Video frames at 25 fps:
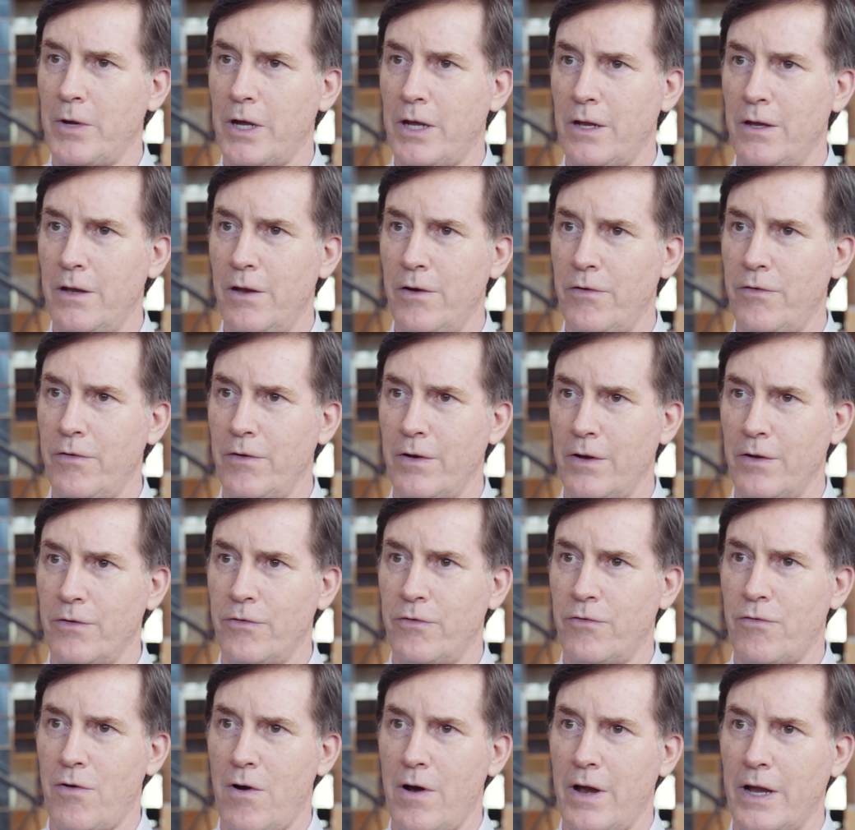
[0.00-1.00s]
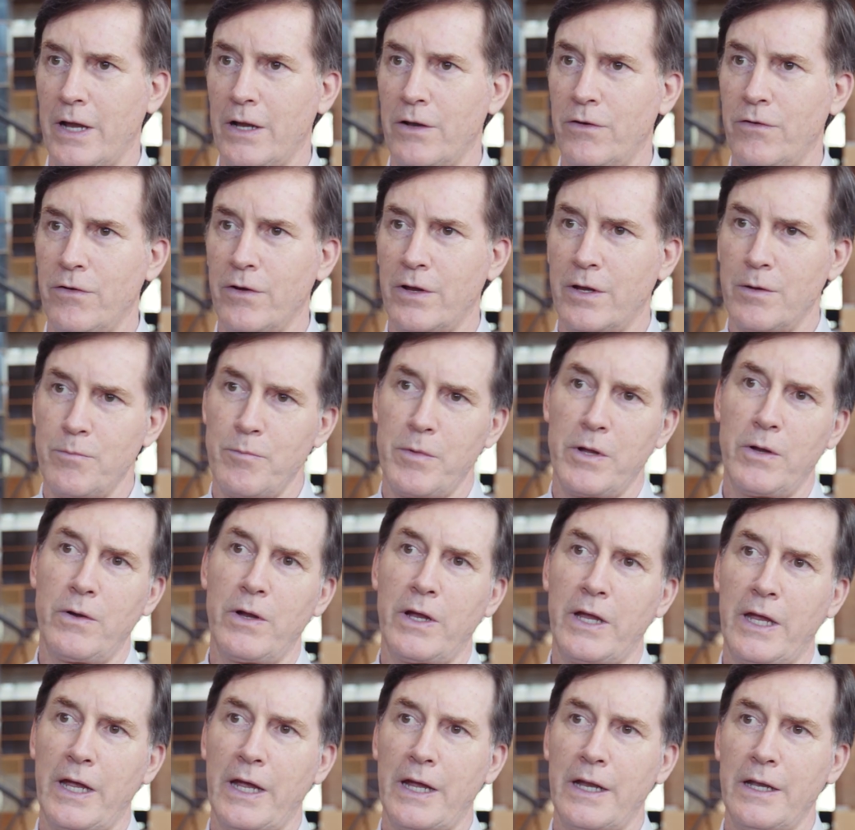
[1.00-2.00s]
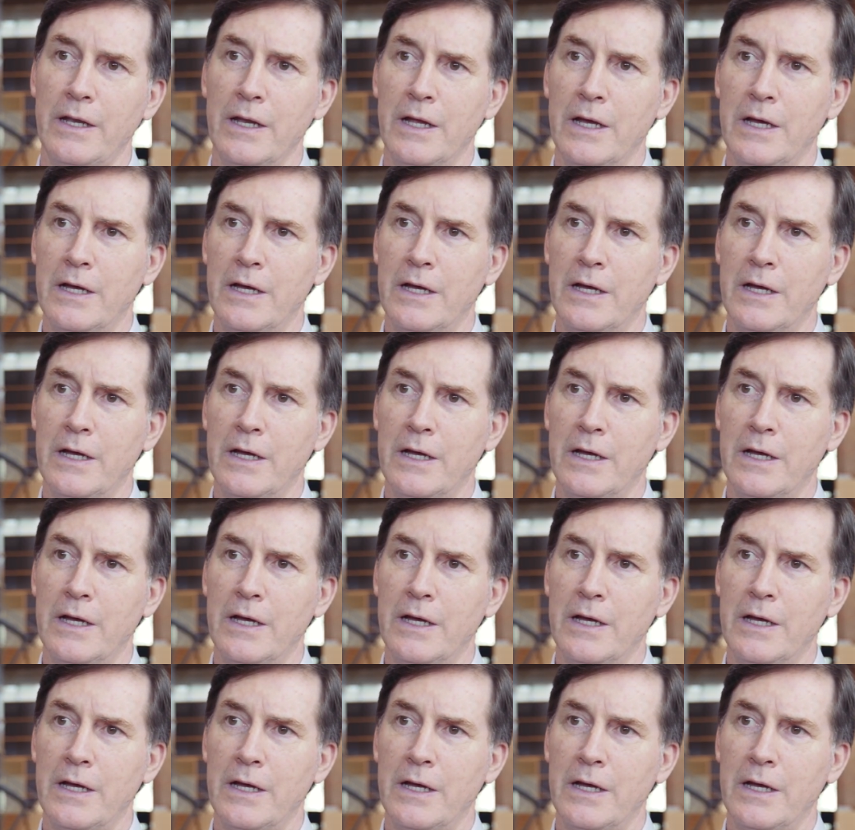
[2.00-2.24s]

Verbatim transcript: condition is trying to communicate